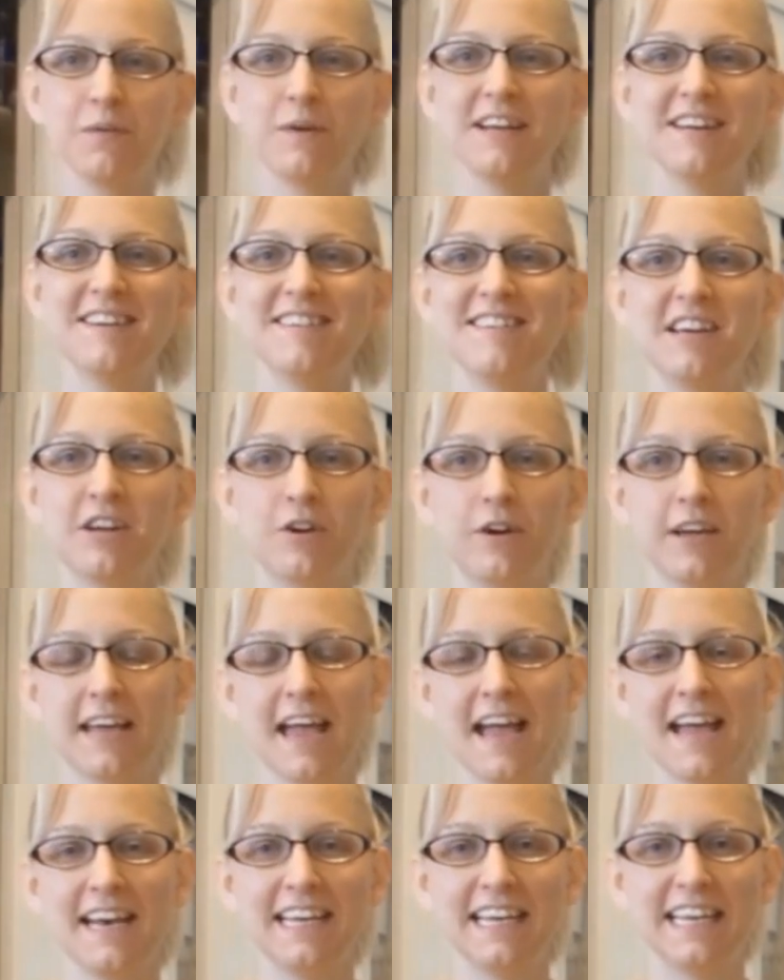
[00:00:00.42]
everyone, Decoy
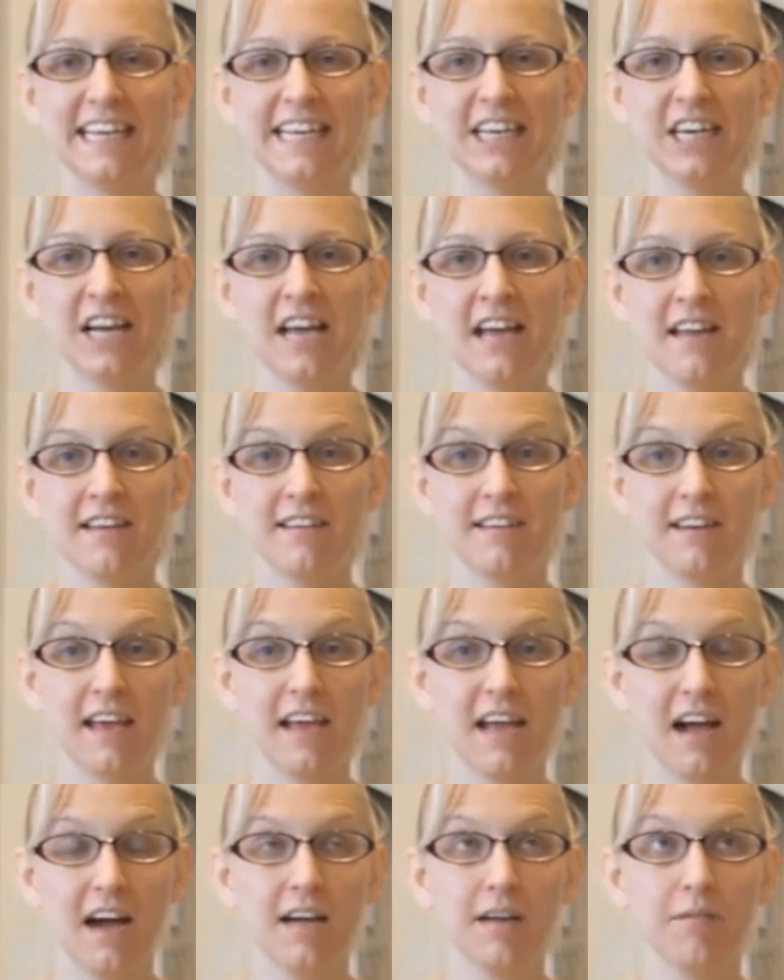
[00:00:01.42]
Candy here.
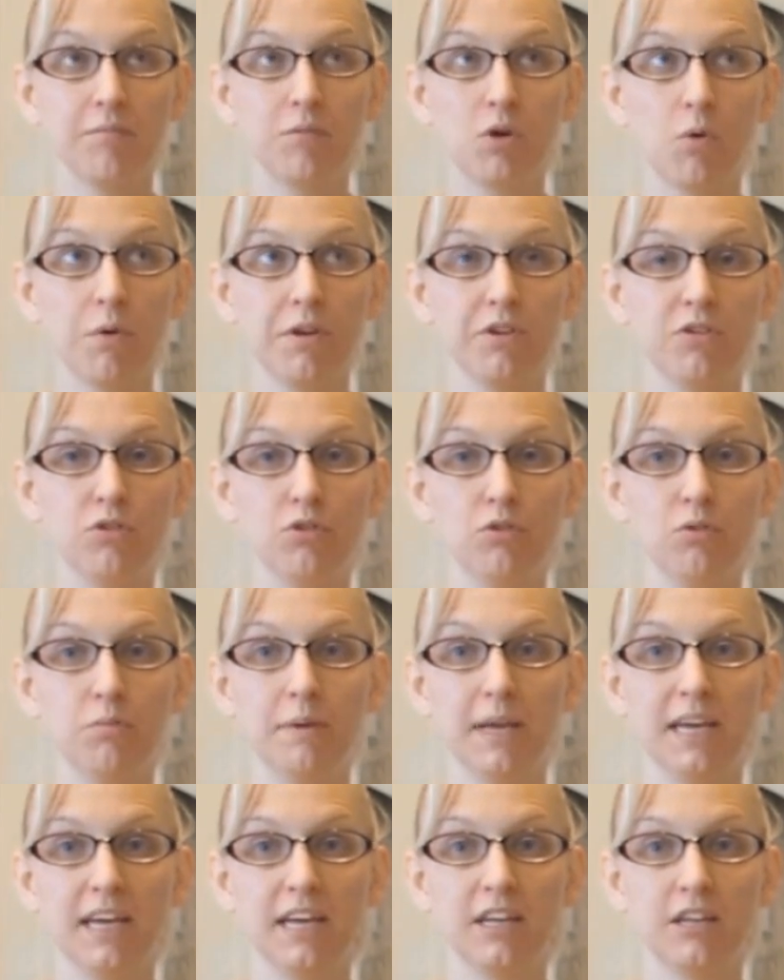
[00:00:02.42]
Today I am going
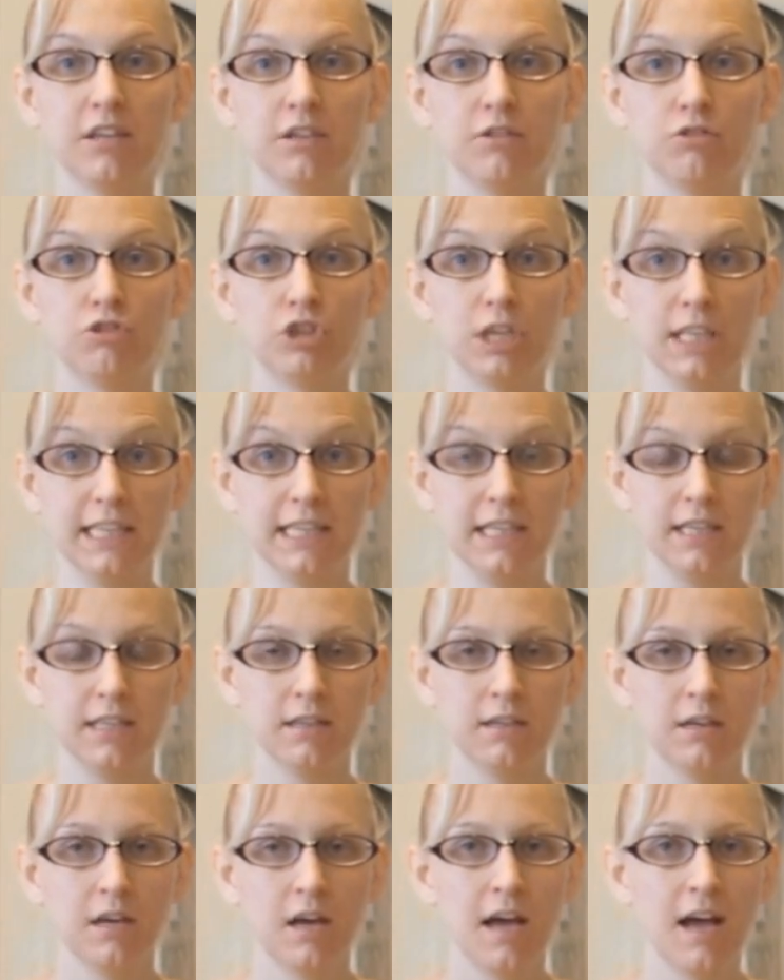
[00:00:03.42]
to make chili.
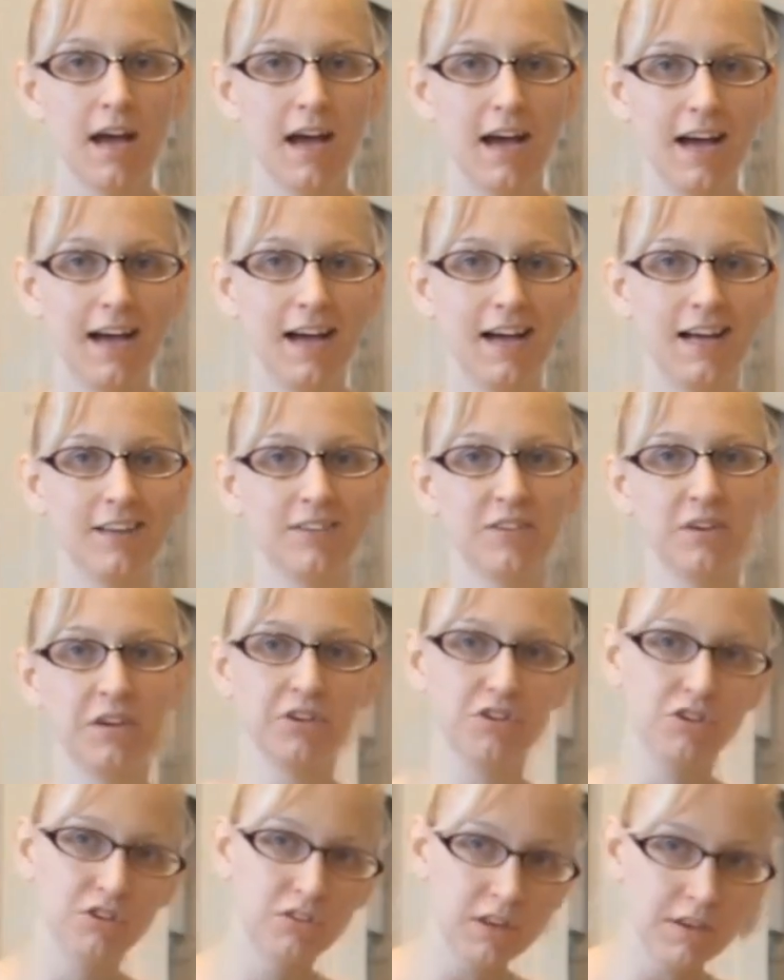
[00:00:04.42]

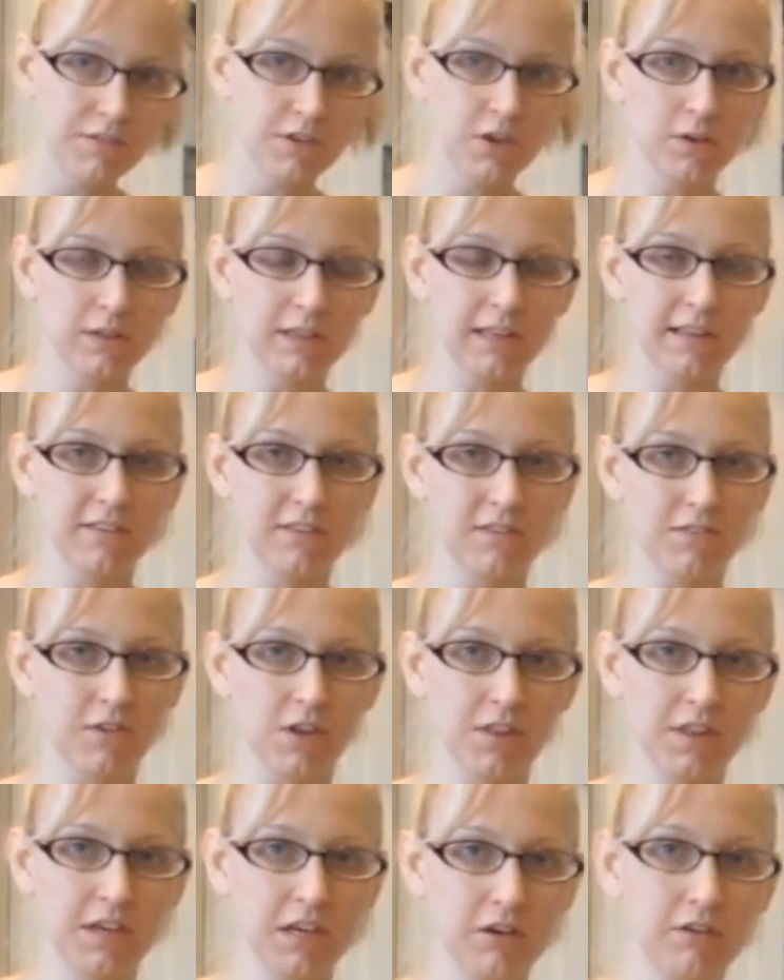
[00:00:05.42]
So I'll just give you a list of
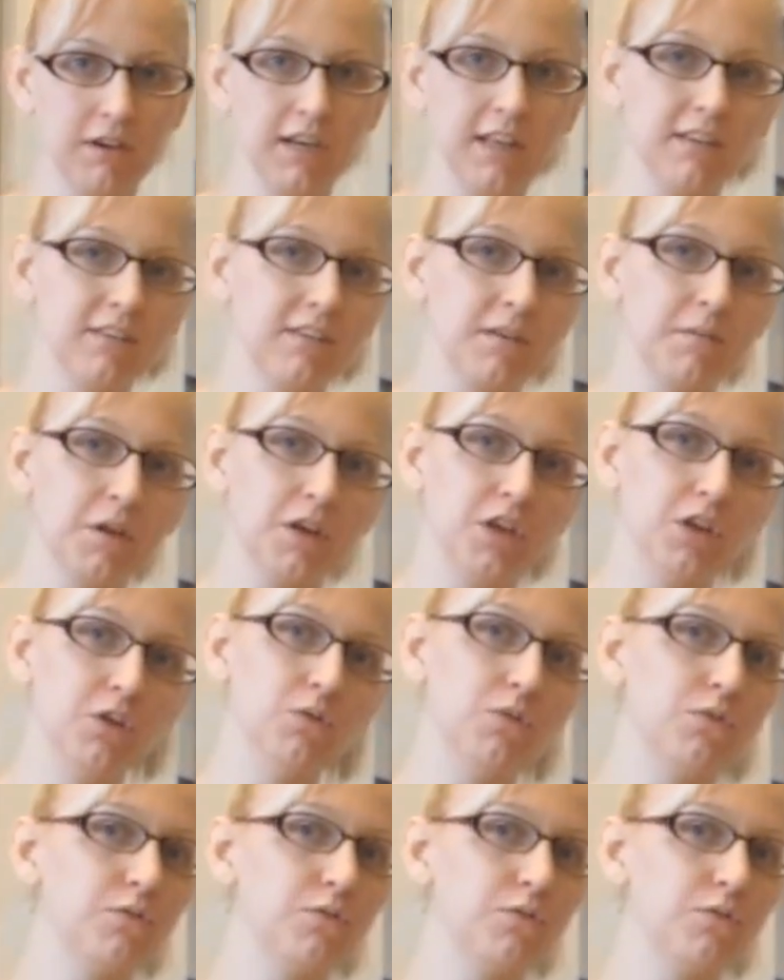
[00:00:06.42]
all the ingredients I'm going to